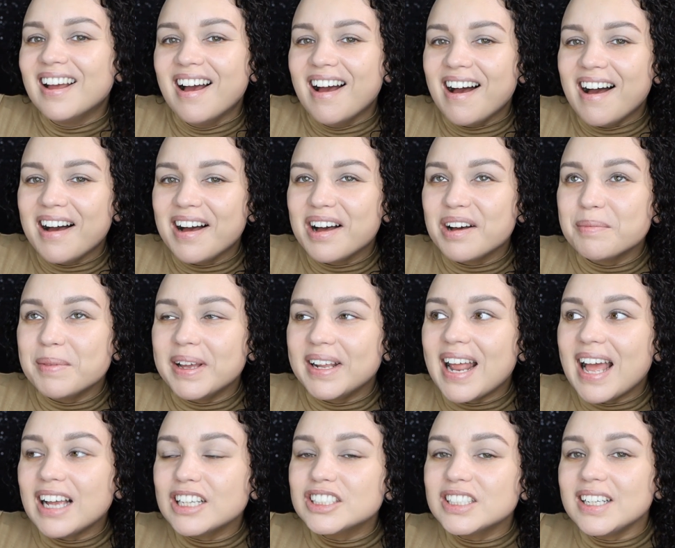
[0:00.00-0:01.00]
And
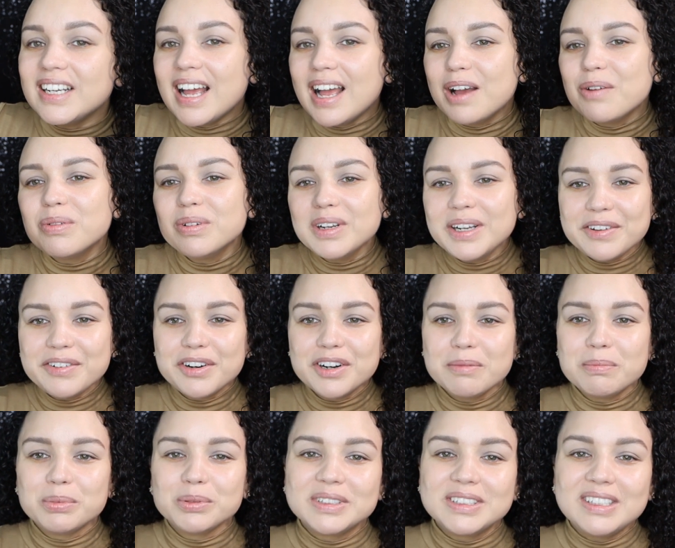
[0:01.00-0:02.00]
actually I will leave her
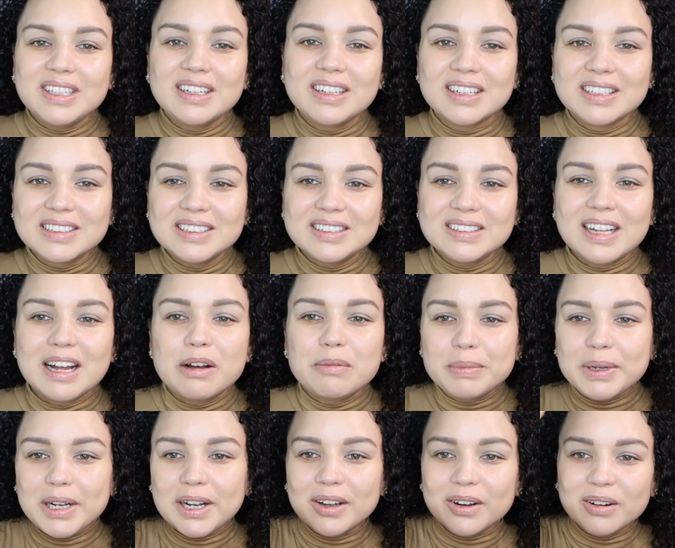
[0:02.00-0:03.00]
boutique list down
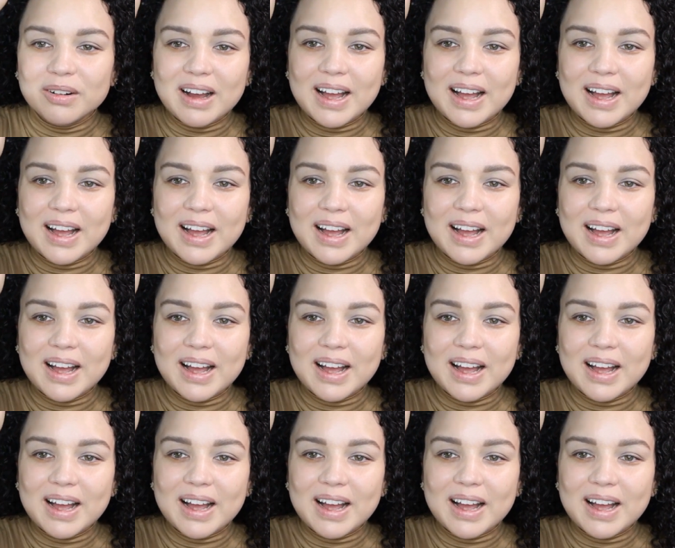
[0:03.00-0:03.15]
below.